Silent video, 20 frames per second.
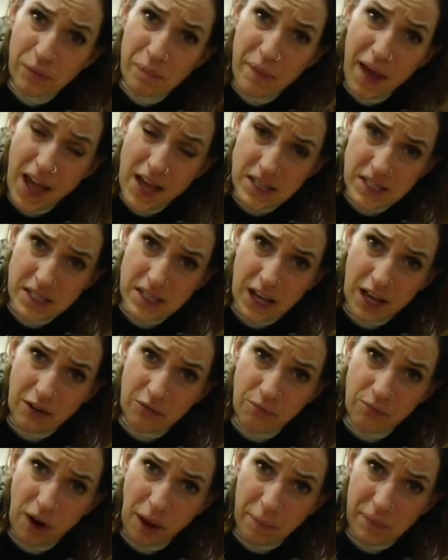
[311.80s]
mess
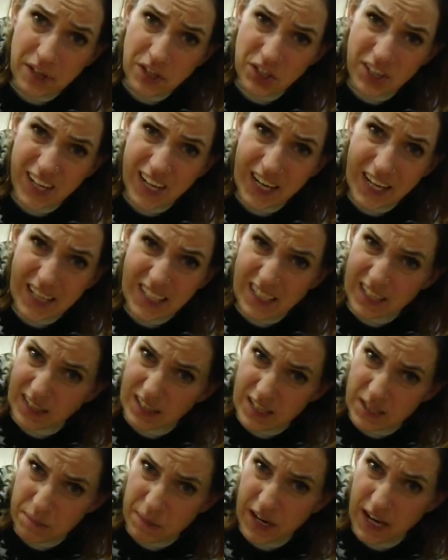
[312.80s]
and rubbish and litter
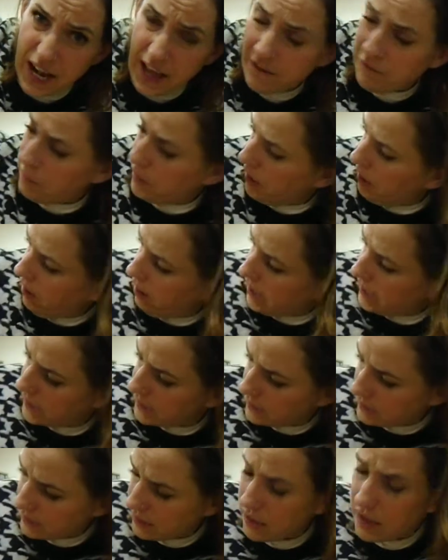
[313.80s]
that's been left
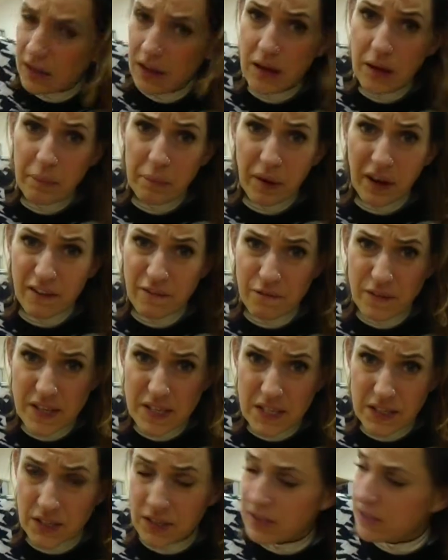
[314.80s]
behind by
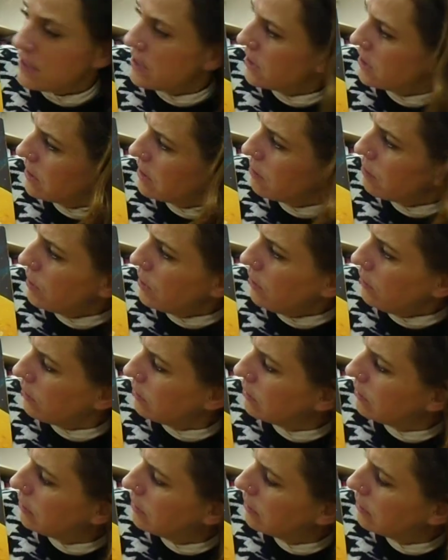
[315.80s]
visitors to the moon.